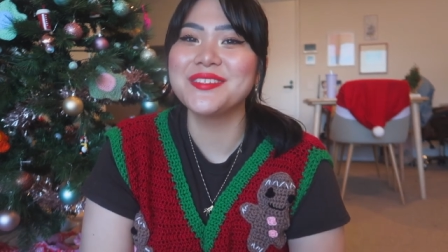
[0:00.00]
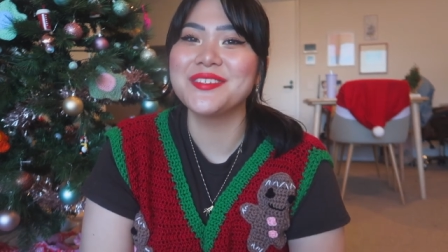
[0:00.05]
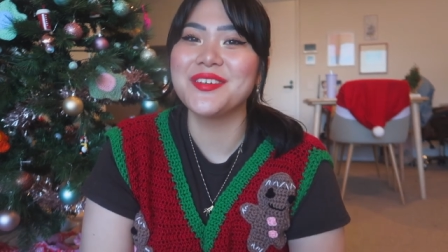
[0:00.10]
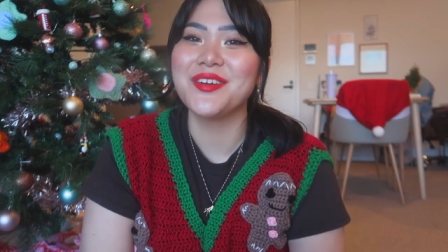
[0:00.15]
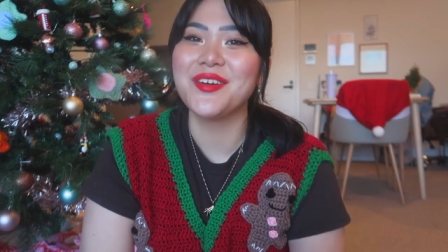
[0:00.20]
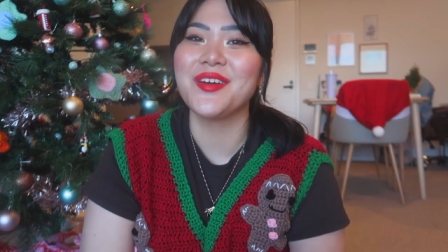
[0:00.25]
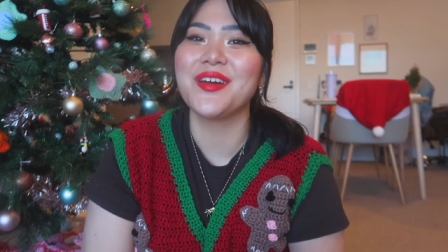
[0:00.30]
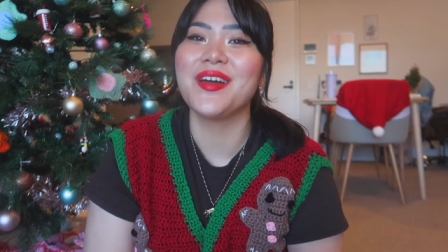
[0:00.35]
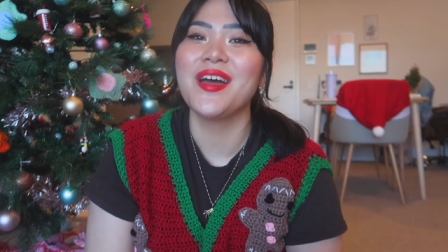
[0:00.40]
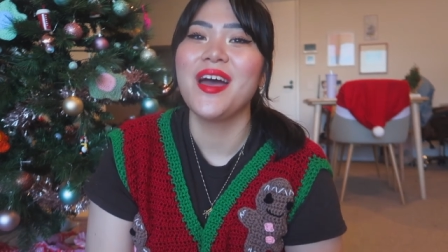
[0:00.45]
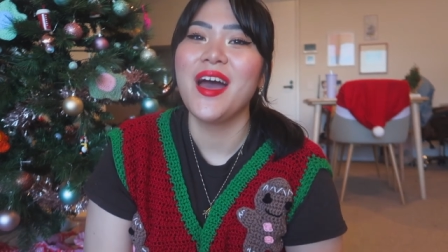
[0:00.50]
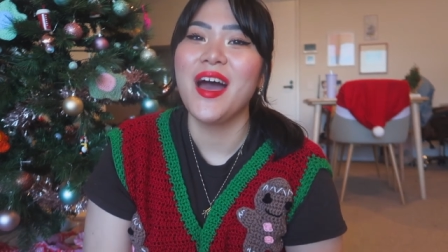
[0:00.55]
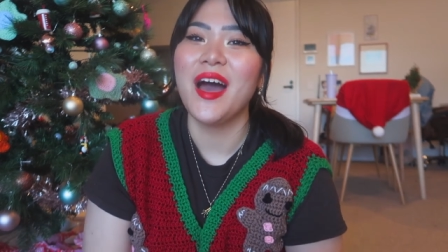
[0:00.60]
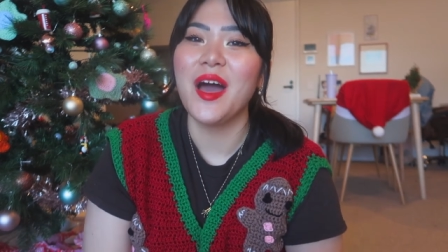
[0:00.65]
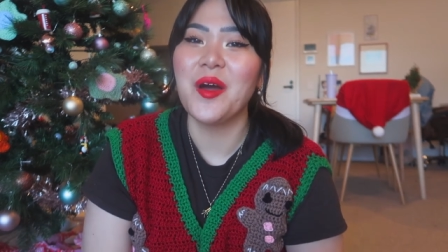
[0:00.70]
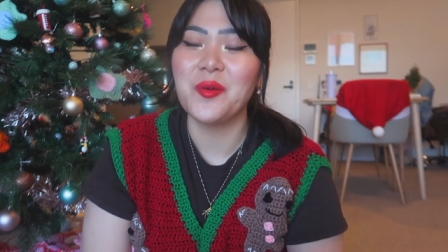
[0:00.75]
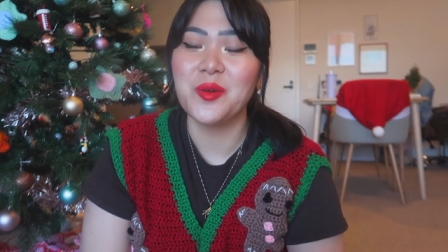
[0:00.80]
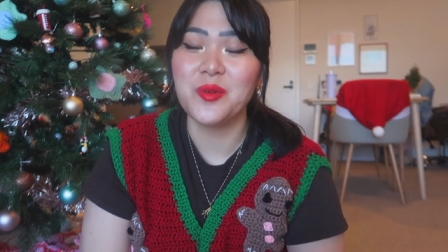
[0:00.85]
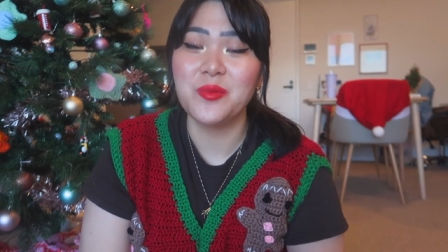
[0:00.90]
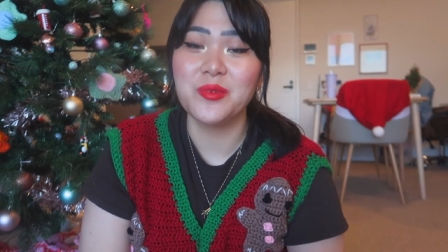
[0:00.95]
so
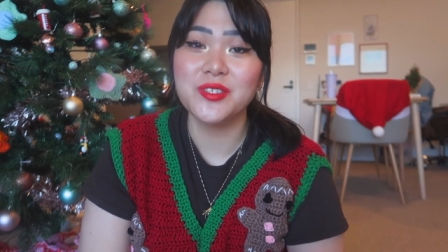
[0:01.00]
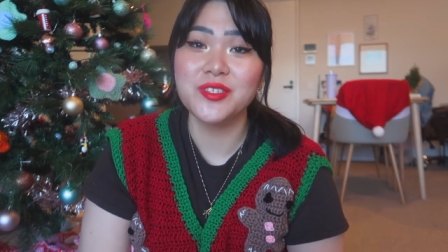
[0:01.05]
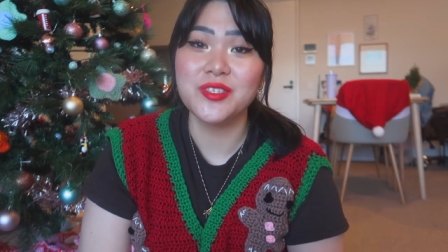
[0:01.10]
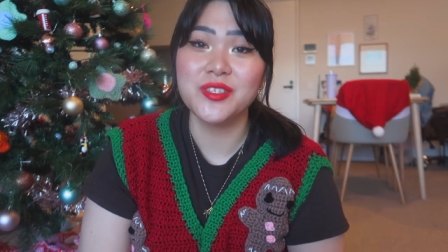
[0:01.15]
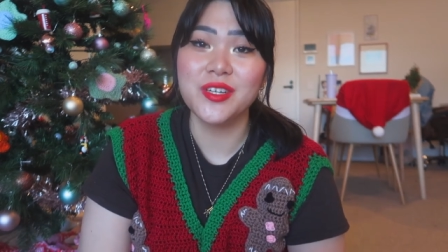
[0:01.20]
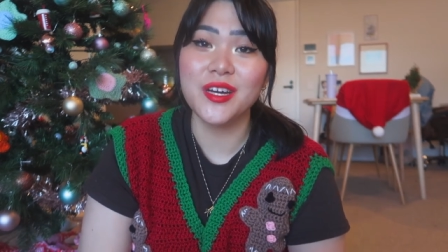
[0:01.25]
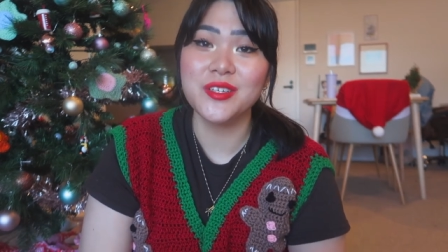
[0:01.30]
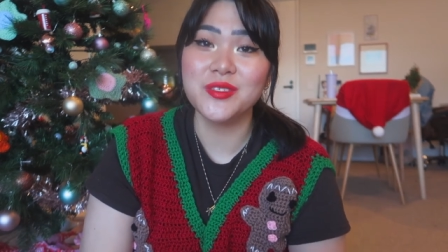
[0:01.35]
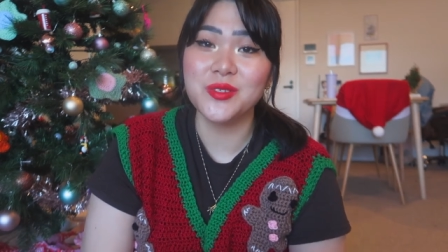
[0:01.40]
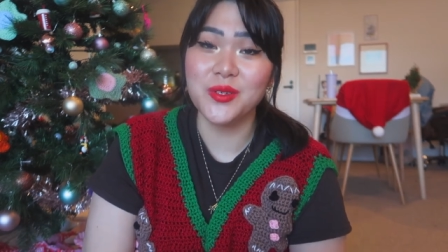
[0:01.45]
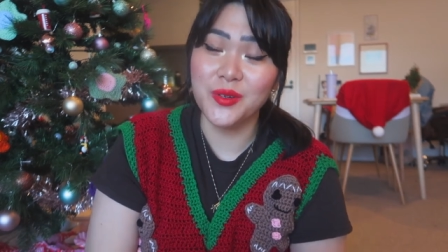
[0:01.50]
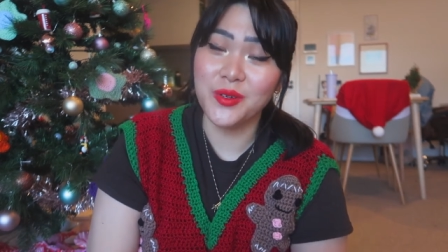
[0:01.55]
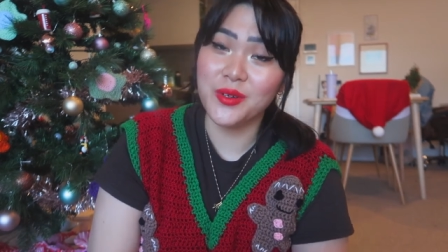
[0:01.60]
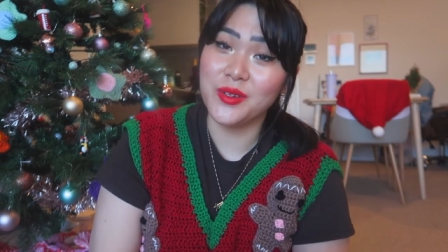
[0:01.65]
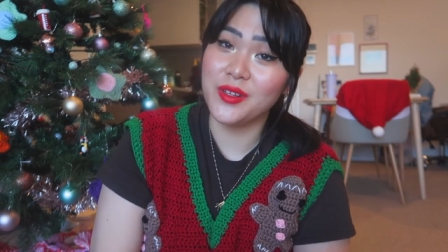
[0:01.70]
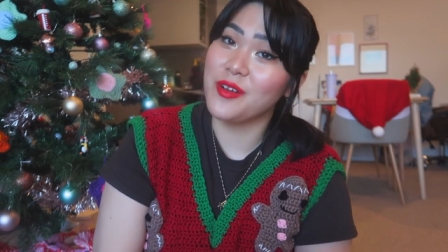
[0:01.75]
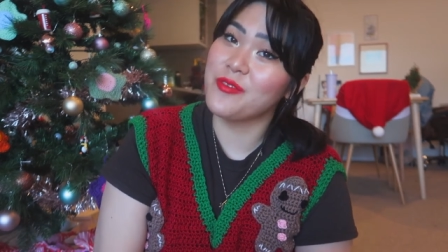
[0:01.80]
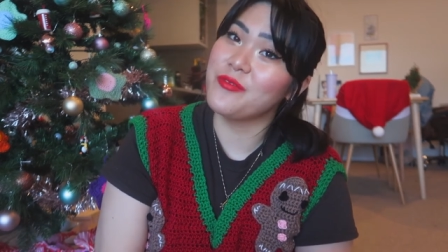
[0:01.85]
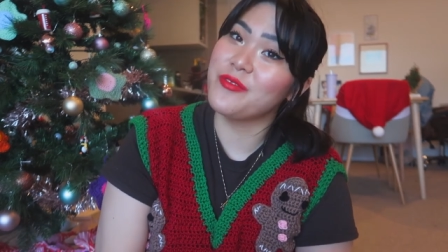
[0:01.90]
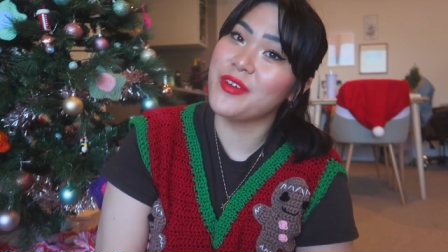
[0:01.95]
I want to wish you guys
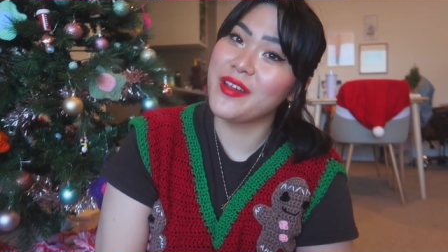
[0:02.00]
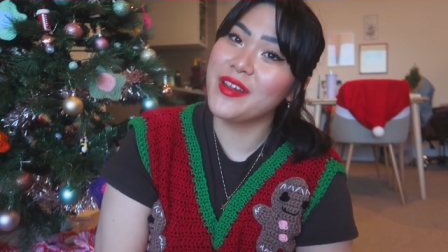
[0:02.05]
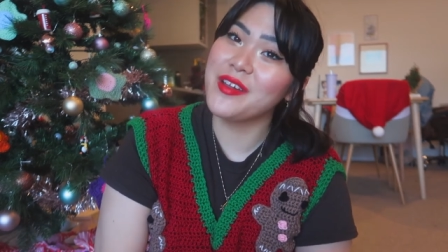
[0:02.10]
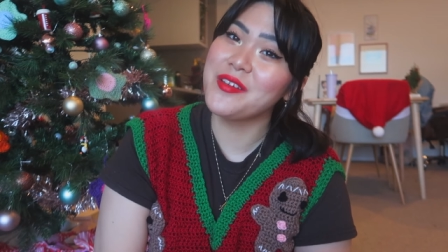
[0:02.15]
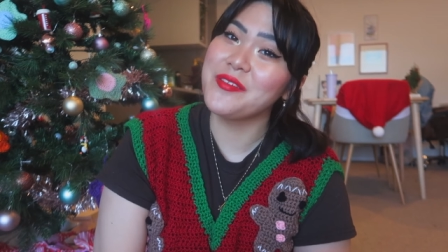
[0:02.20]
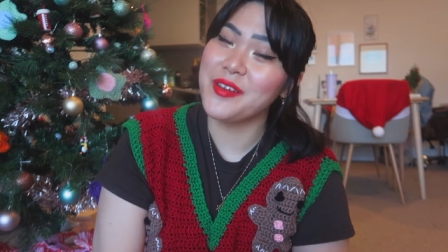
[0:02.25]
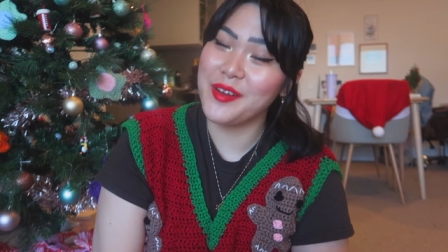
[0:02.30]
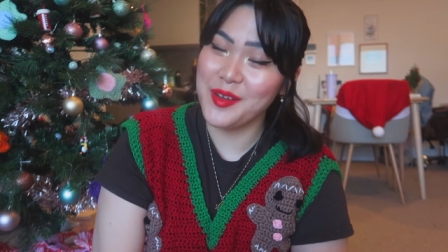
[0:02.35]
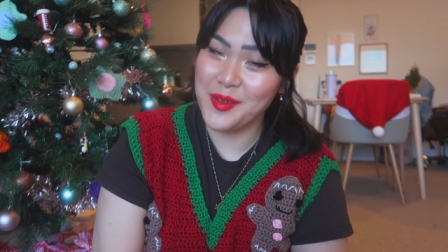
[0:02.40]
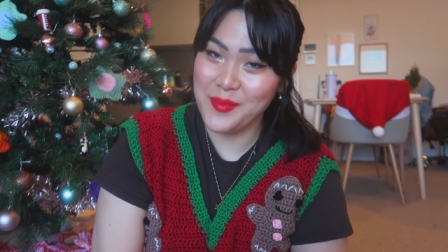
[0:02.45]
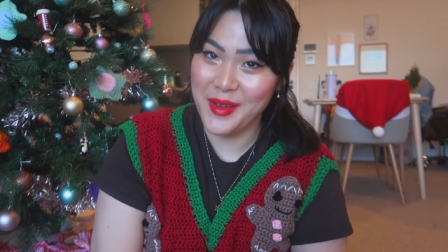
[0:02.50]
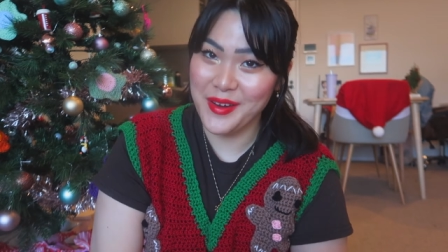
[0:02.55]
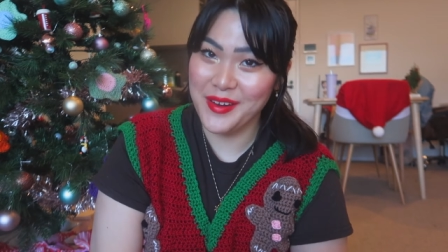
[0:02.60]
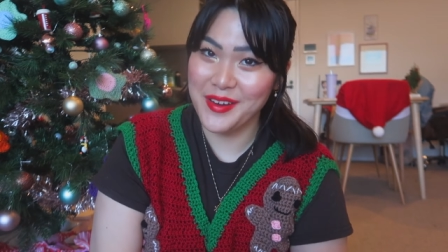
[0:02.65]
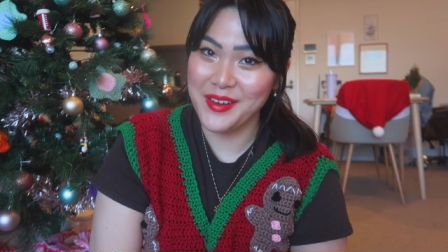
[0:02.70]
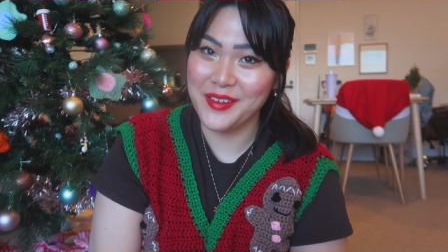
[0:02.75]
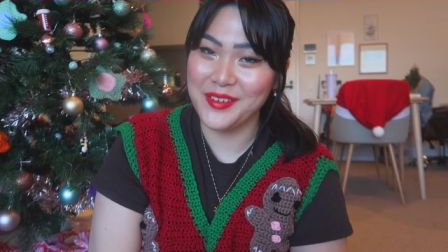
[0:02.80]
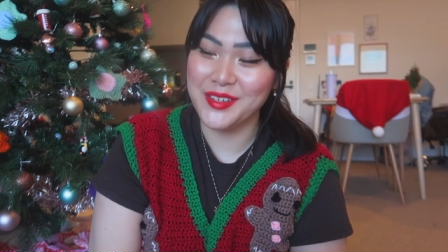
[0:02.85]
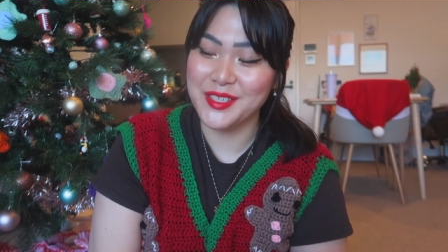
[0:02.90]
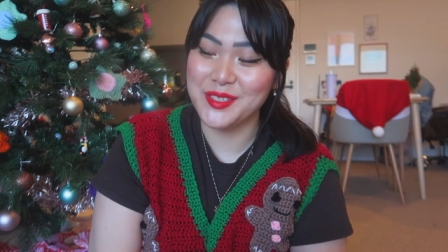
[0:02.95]
all a very, very
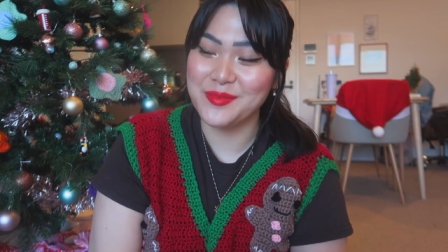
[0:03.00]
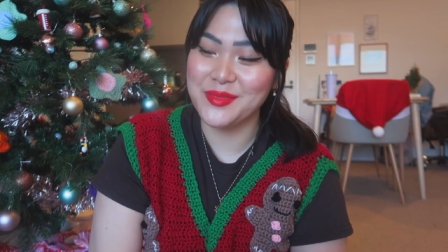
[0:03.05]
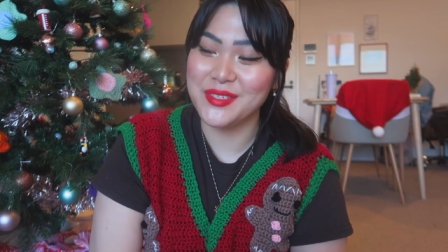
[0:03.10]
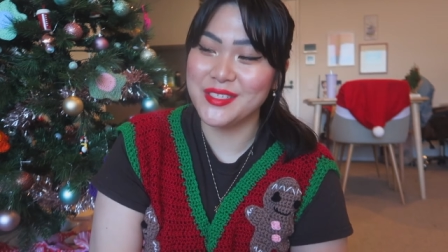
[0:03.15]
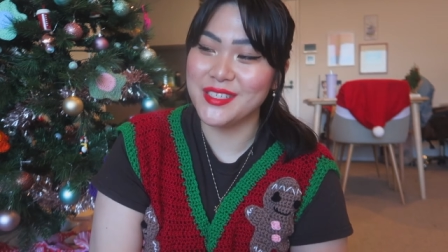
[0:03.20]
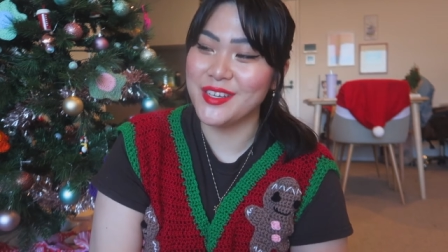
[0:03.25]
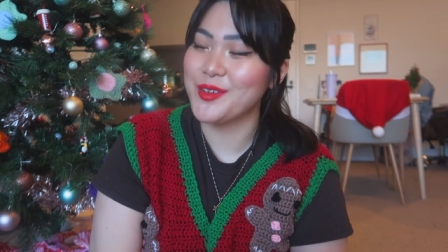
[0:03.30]
Merry Christmas.